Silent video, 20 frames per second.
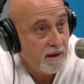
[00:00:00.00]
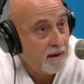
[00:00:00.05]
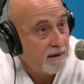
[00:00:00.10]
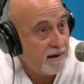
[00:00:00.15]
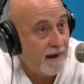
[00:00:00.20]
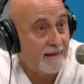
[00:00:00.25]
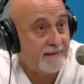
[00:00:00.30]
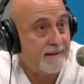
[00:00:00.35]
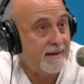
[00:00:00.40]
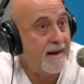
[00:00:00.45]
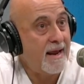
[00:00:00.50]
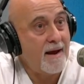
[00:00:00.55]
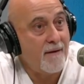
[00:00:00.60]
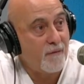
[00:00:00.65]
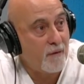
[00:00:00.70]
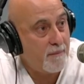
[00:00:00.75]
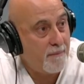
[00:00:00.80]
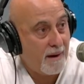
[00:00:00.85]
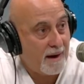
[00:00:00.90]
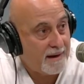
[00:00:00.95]
Not that
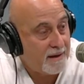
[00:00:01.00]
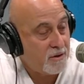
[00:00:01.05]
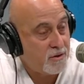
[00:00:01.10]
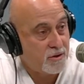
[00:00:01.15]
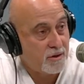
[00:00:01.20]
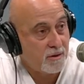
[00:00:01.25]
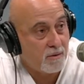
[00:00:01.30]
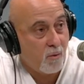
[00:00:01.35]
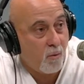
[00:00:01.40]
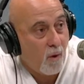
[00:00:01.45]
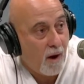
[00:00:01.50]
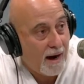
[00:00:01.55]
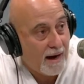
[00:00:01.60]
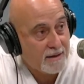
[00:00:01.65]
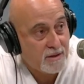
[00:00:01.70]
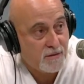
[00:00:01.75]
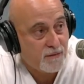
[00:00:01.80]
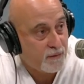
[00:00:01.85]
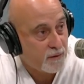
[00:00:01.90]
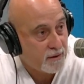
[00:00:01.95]
everybody should
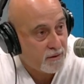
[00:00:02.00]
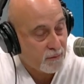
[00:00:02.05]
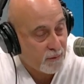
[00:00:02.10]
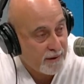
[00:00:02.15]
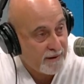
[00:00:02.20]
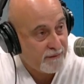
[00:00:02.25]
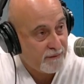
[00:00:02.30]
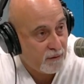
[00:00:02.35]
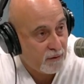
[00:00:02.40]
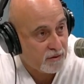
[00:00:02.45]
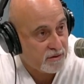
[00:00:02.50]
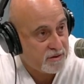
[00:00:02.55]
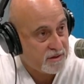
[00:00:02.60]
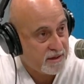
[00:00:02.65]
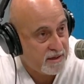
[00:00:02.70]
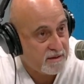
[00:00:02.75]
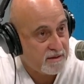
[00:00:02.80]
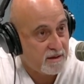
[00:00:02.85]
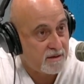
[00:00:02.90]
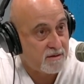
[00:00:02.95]
watch for three full
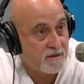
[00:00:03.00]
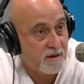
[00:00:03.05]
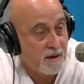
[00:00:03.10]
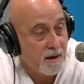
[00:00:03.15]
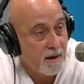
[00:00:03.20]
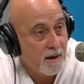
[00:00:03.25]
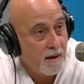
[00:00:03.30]
seasons,